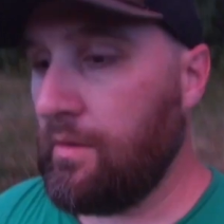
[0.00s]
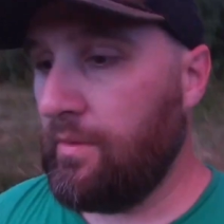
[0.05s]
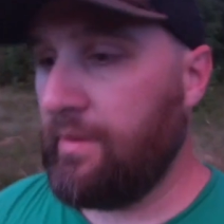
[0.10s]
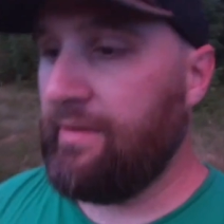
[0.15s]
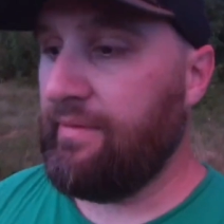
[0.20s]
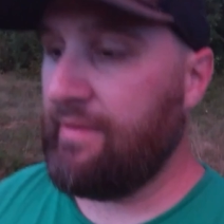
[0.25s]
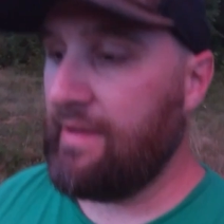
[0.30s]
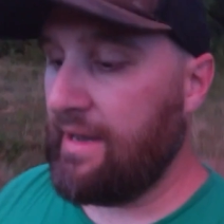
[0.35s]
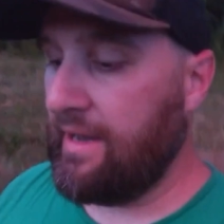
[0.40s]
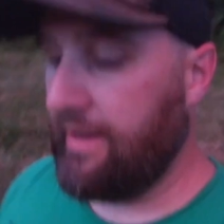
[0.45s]

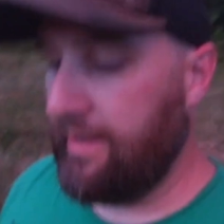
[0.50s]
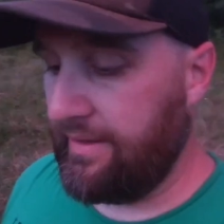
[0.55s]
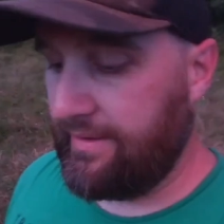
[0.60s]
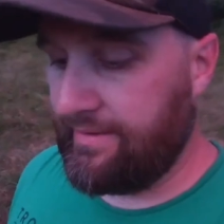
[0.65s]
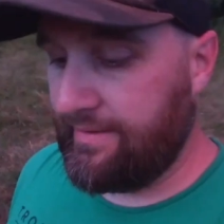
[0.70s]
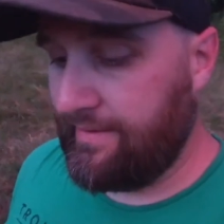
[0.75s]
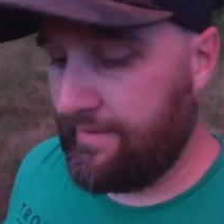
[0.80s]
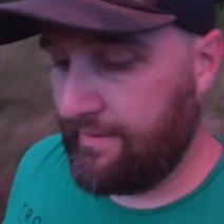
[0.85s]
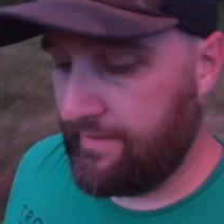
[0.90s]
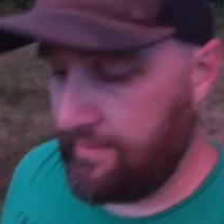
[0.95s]
We've
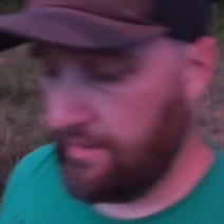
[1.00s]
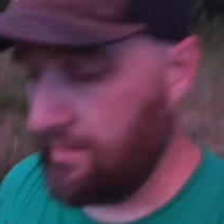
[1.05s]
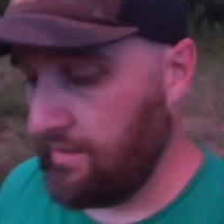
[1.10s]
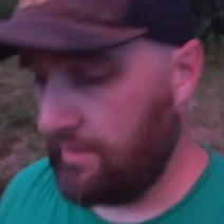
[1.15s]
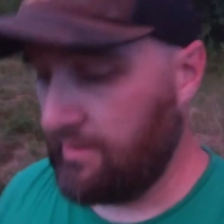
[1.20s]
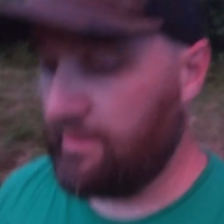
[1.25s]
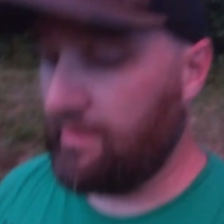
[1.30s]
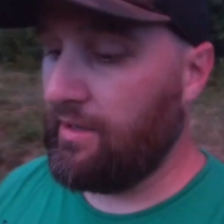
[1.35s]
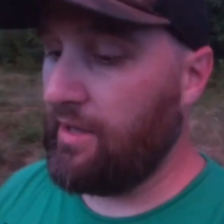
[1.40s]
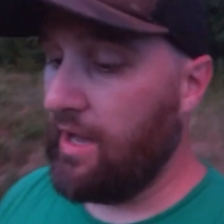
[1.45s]
got
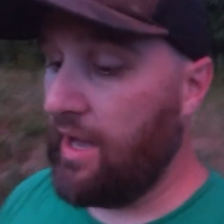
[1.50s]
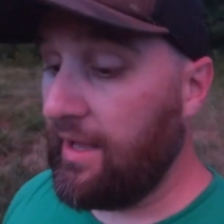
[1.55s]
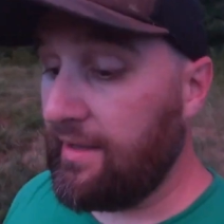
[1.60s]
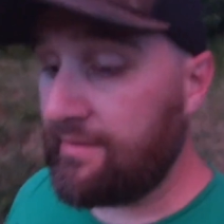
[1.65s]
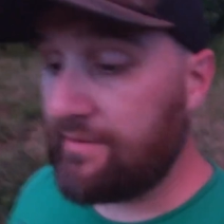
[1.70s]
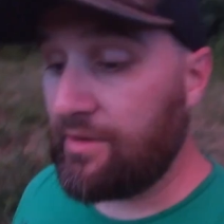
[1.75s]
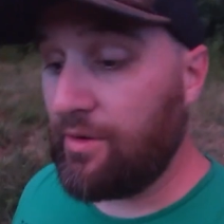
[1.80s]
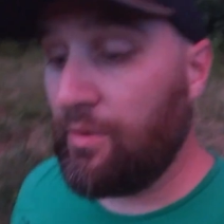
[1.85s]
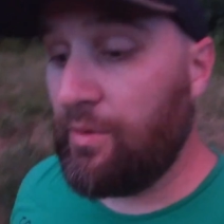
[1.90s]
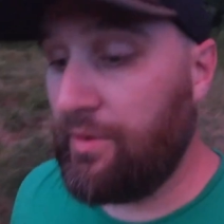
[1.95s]
a
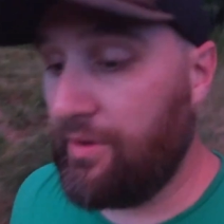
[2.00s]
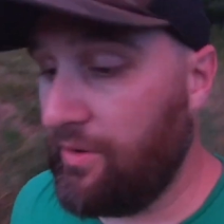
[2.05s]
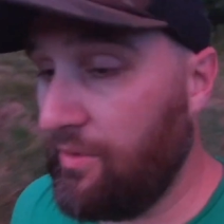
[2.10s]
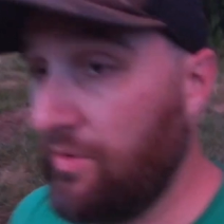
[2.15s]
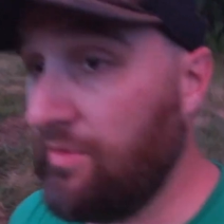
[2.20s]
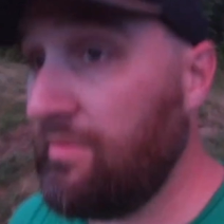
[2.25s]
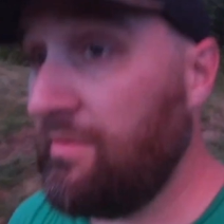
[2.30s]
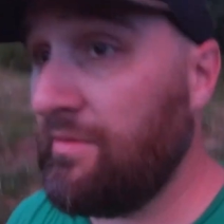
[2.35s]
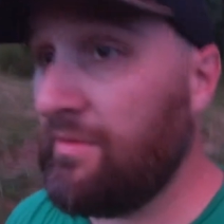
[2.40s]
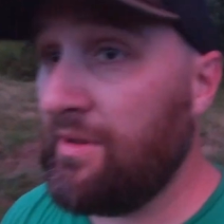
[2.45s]
lot going
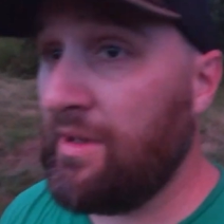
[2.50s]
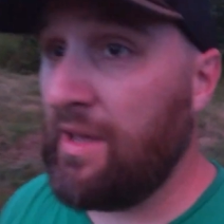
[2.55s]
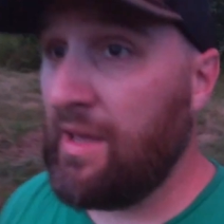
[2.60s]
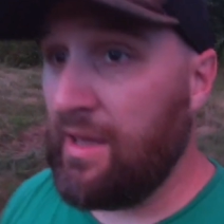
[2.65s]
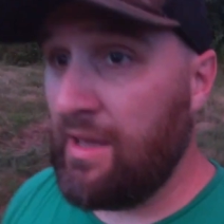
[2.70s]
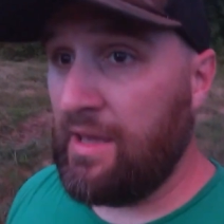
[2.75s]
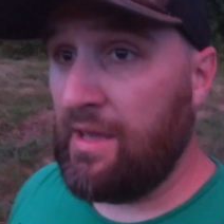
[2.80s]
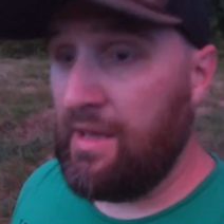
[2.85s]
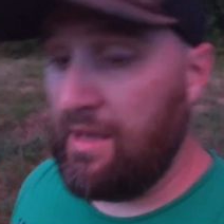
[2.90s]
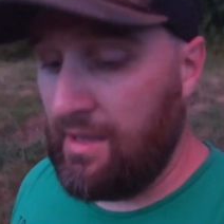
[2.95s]
on,
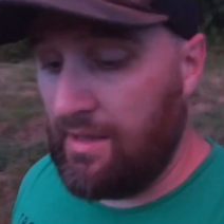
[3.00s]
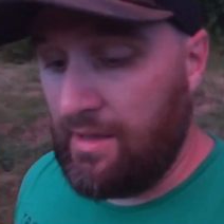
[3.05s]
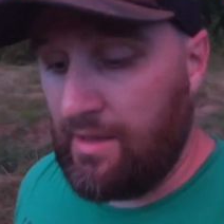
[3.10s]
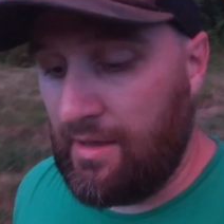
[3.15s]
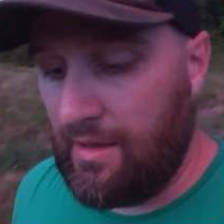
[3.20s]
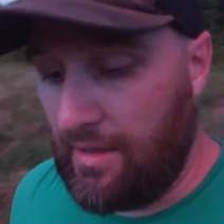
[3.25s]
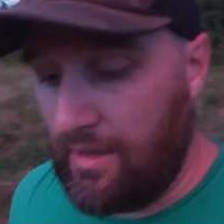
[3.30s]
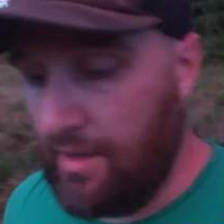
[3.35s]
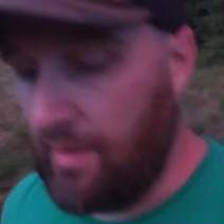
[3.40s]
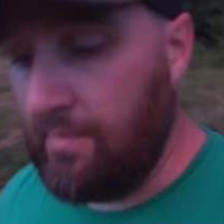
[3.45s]

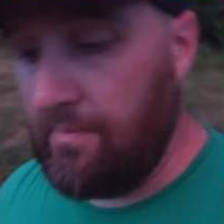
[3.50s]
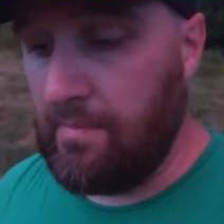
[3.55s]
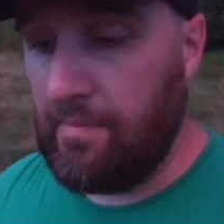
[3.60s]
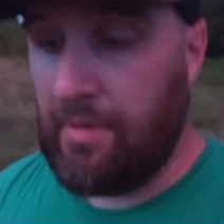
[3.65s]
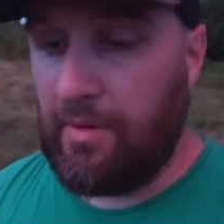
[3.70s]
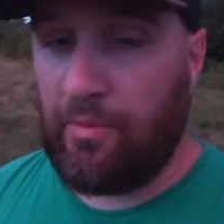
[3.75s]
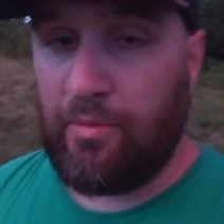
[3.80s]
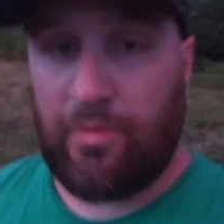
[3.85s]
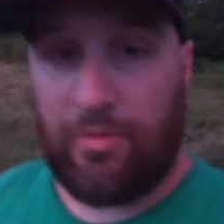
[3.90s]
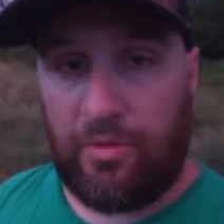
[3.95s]

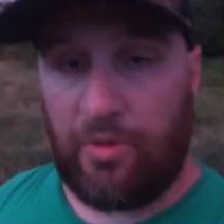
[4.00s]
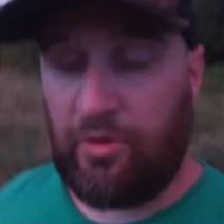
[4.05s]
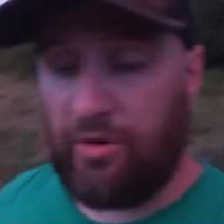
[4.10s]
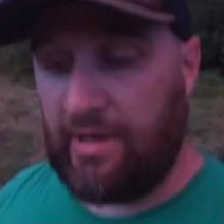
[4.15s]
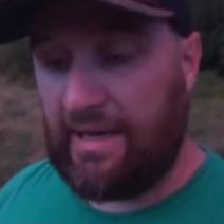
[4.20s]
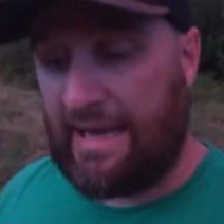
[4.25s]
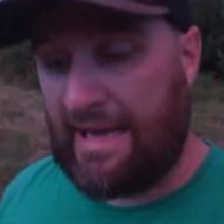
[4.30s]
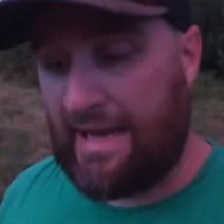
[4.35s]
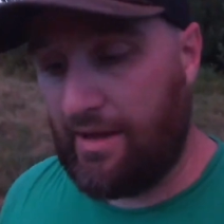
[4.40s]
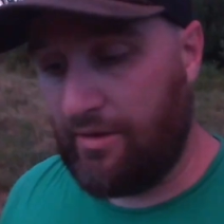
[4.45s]
but we're
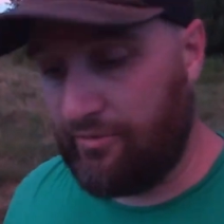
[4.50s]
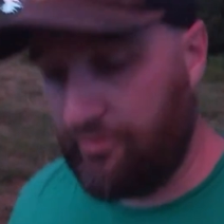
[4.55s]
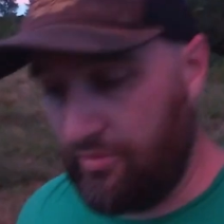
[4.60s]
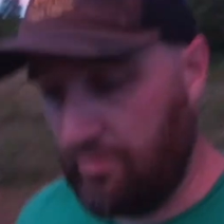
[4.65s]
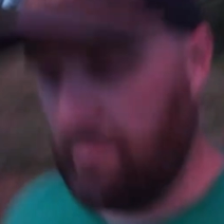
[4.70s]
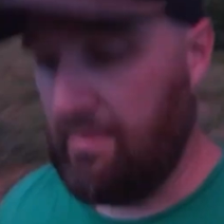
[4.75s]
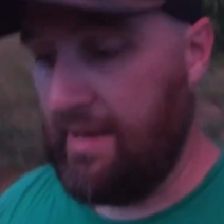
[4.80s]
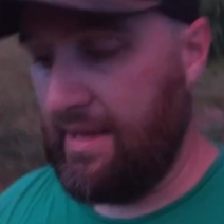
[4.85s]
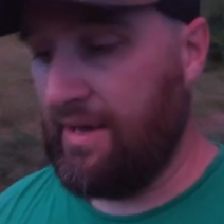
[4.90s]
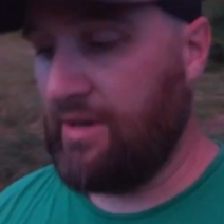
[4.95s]
learning how
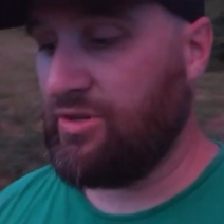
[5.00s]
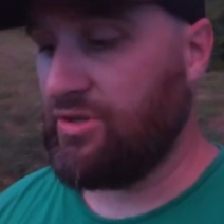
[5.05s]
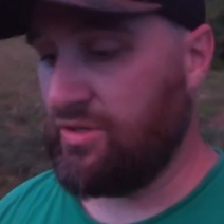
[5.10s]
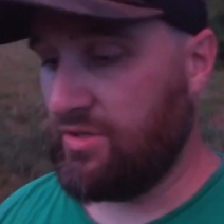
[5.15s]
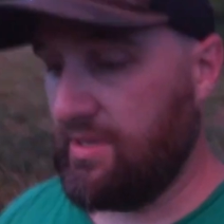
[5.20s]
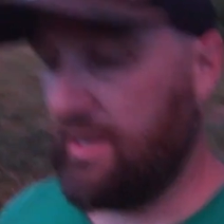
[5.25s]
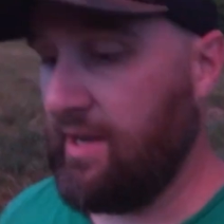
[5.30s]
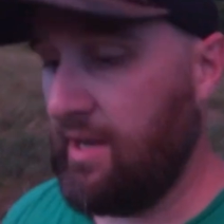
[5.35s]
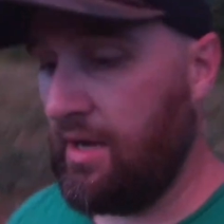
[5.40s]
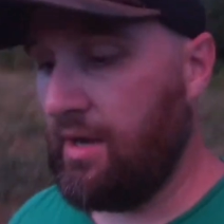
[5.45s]
to manage
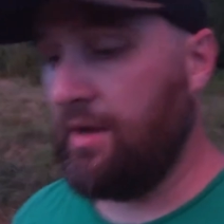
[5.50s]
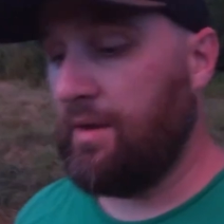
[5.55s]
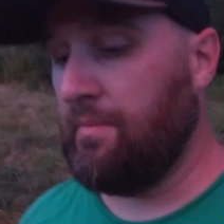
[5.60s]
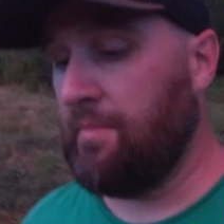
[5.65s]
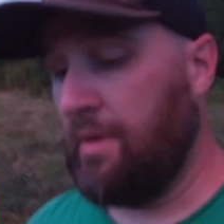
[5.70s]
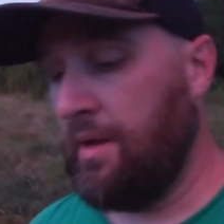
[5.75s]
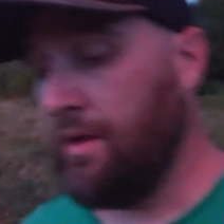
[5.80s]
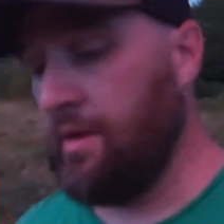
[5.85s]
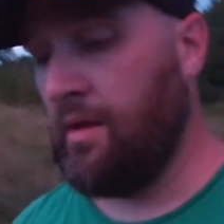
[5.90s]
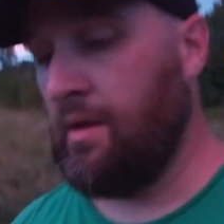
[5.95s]
our
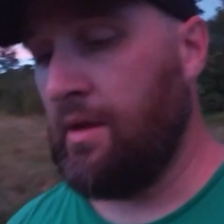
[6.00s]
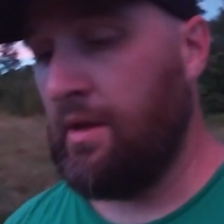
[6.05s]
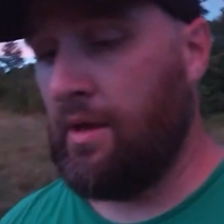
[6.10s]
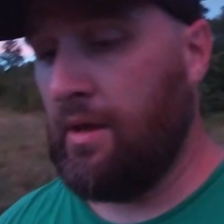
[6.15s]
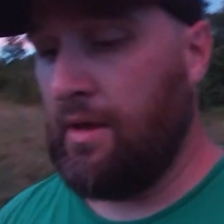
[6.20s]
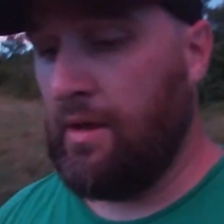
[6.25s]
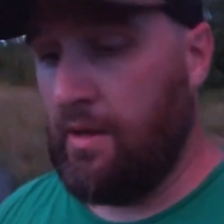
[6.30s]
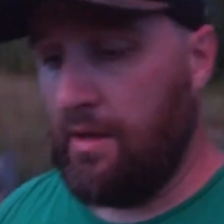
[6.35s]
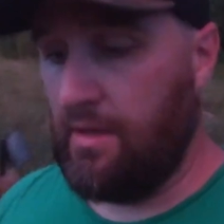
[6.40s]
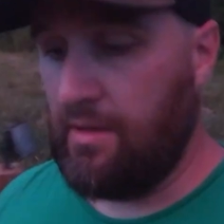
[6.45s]
time,
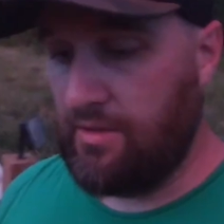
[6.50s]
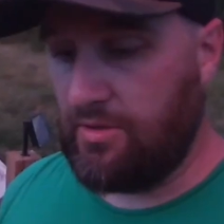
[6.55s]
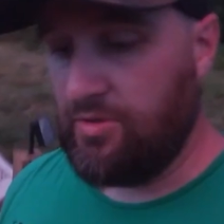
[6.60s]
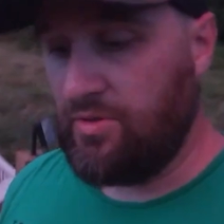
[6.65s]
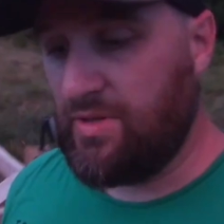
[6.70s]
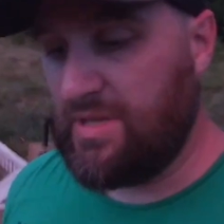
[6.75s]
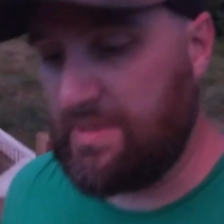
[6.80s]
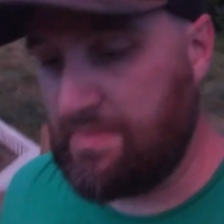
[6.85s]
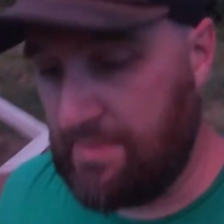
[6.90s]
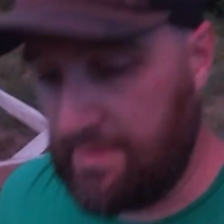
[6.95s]

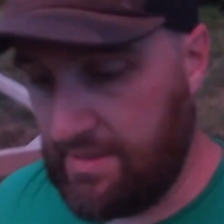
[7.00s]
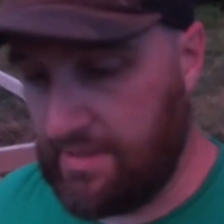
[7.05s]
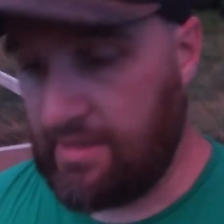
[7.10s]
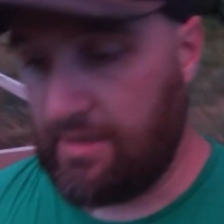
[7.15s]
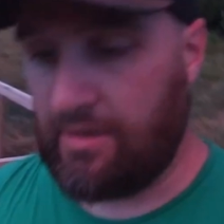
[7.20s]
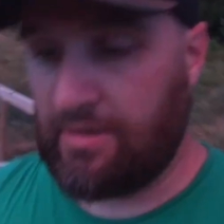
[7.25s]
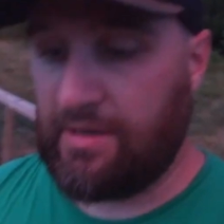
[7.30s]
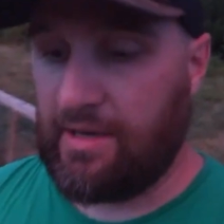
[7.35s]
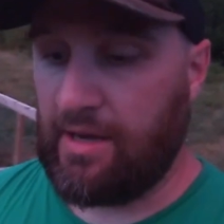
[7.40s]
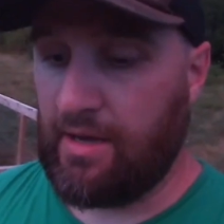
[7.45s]
to
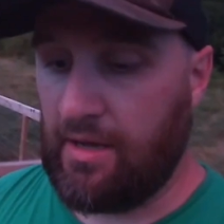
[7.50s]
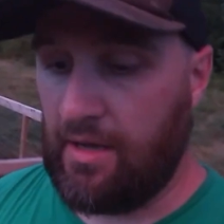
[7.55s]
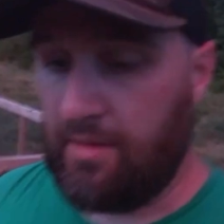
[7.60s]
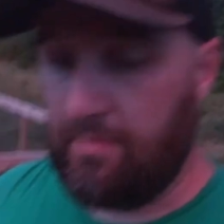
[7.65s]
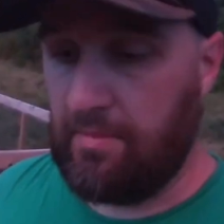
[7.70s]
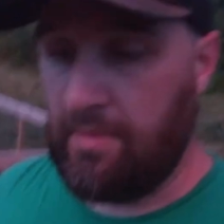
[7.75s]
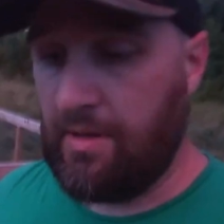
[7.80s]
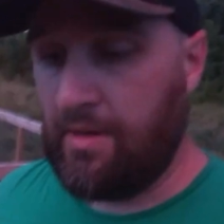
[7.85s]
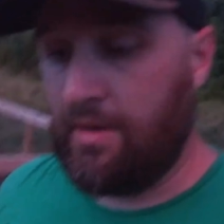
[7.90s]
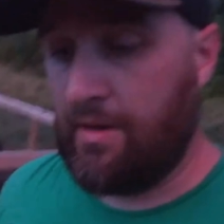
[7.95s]
spend our
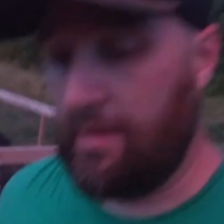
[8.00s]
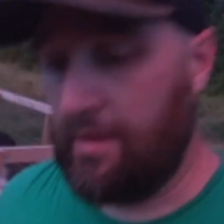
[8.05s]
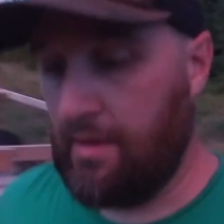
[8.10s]
time